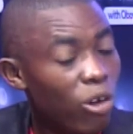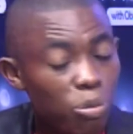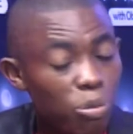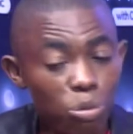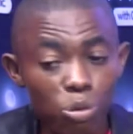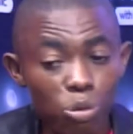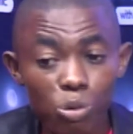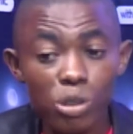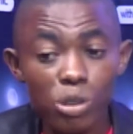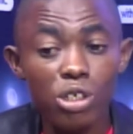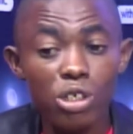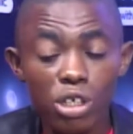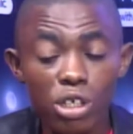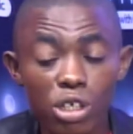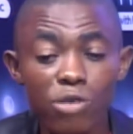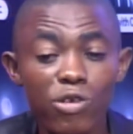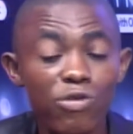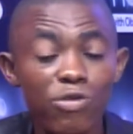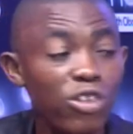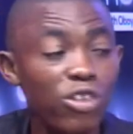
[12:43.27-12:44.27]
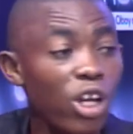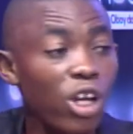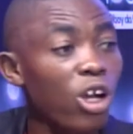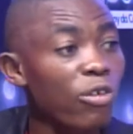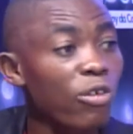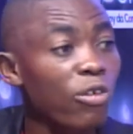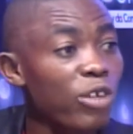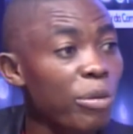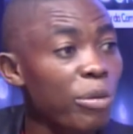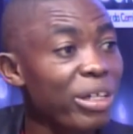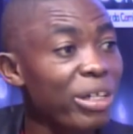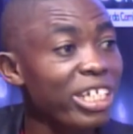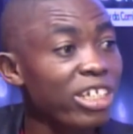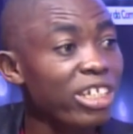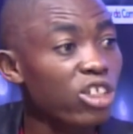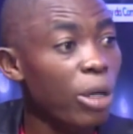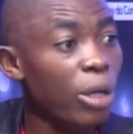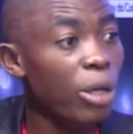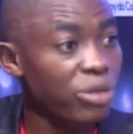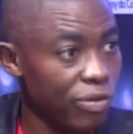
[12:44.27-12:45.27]
Even not all of them, but the
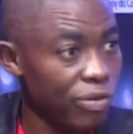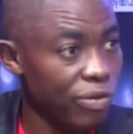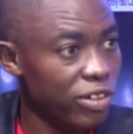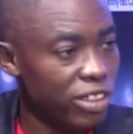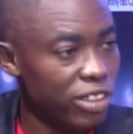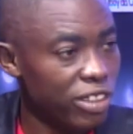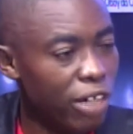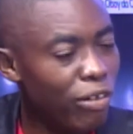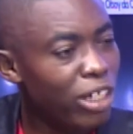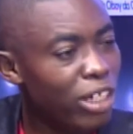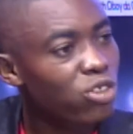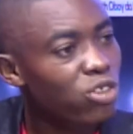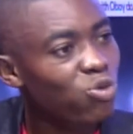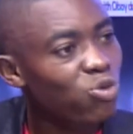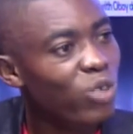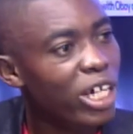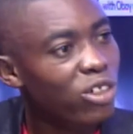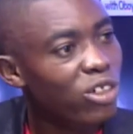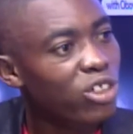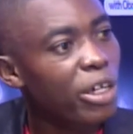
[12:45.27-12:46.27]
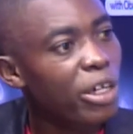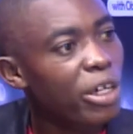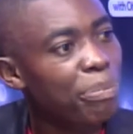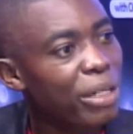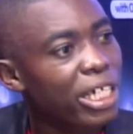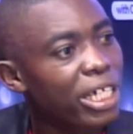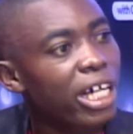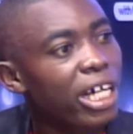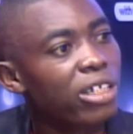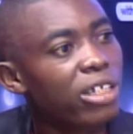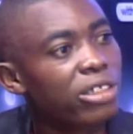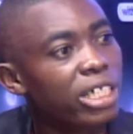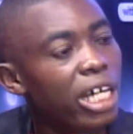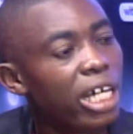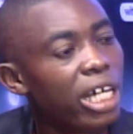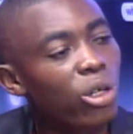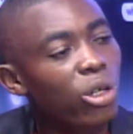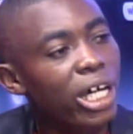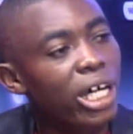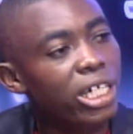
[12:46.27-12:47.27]
top civil servants, where do they pay their
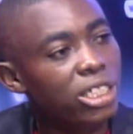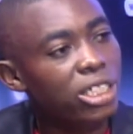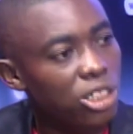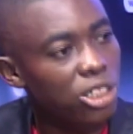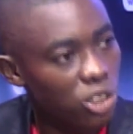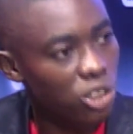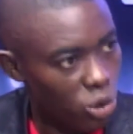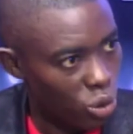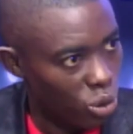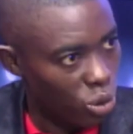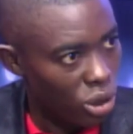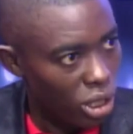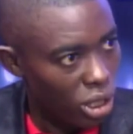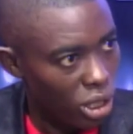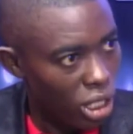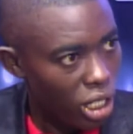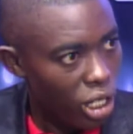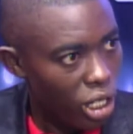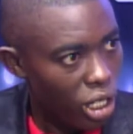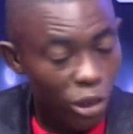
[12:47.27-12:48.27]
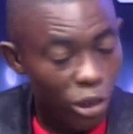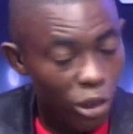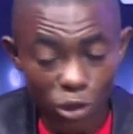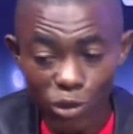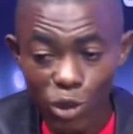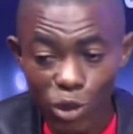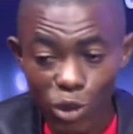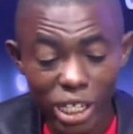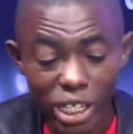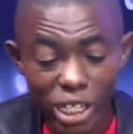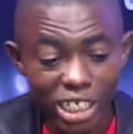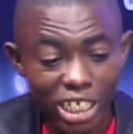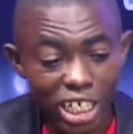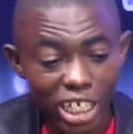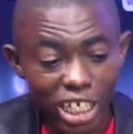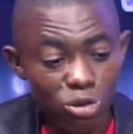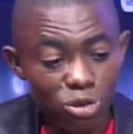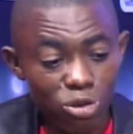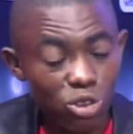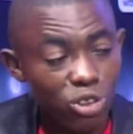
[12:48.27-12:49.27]
loyalty to? And even when it
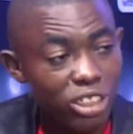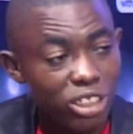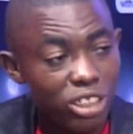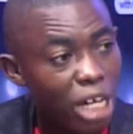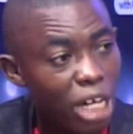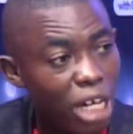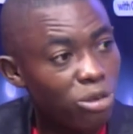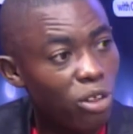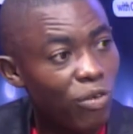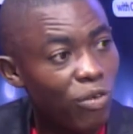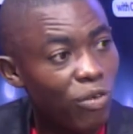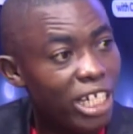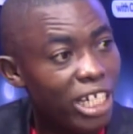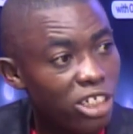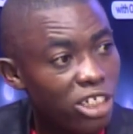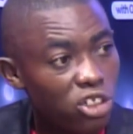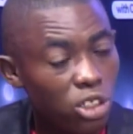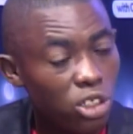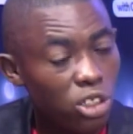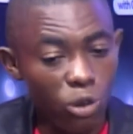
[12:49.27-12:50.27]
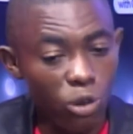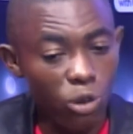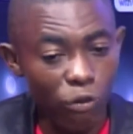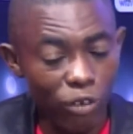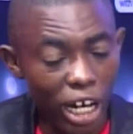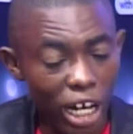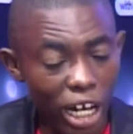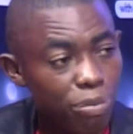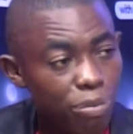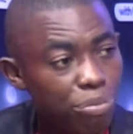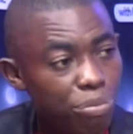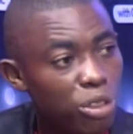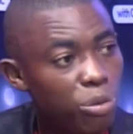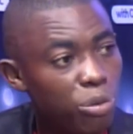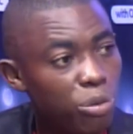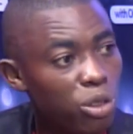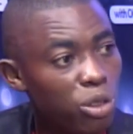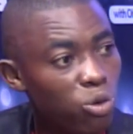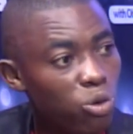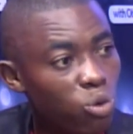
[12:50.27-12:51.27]
comes to times of election, you find
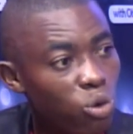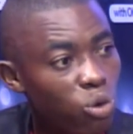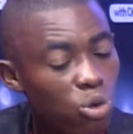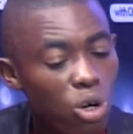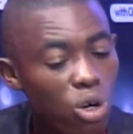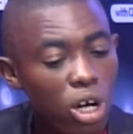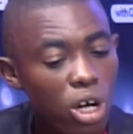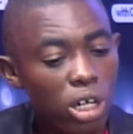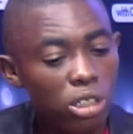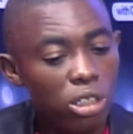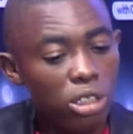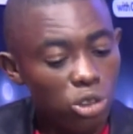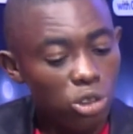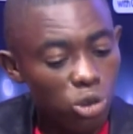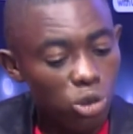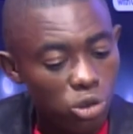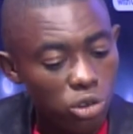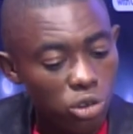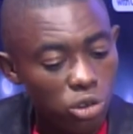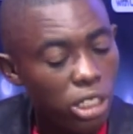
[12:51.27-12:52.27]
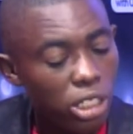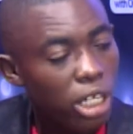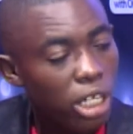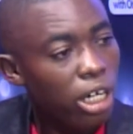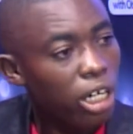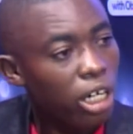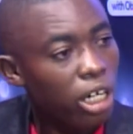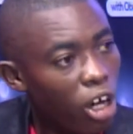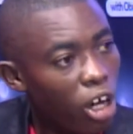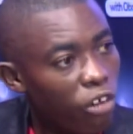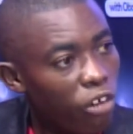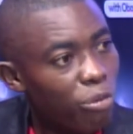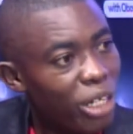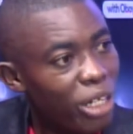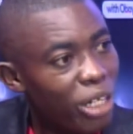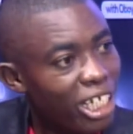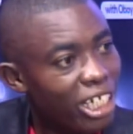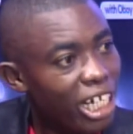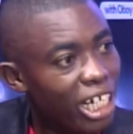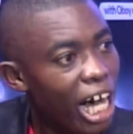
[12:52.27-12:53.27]
people who use
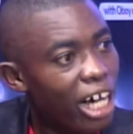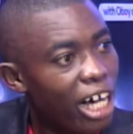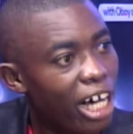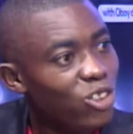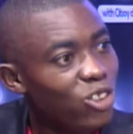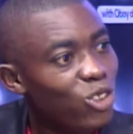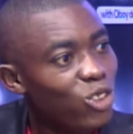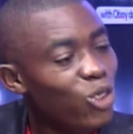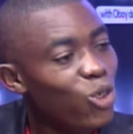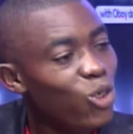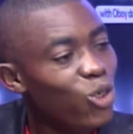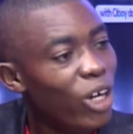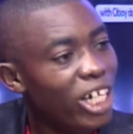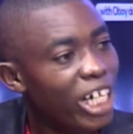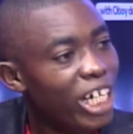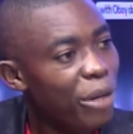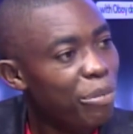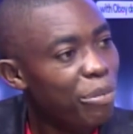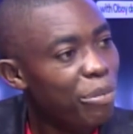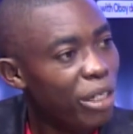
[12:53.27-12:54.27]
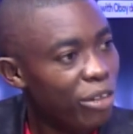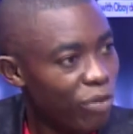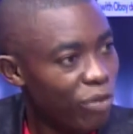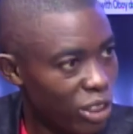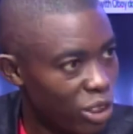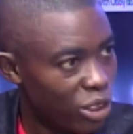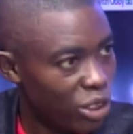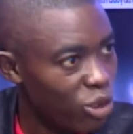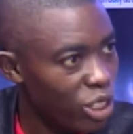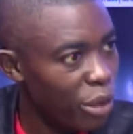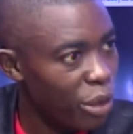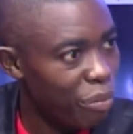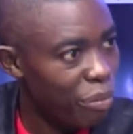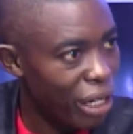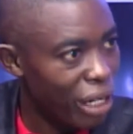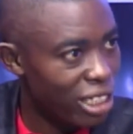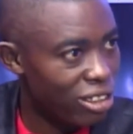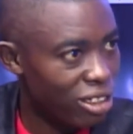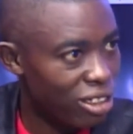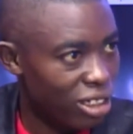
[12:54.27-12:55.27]
government cars to go and campaign for the ruling
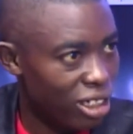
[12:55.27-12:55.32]
party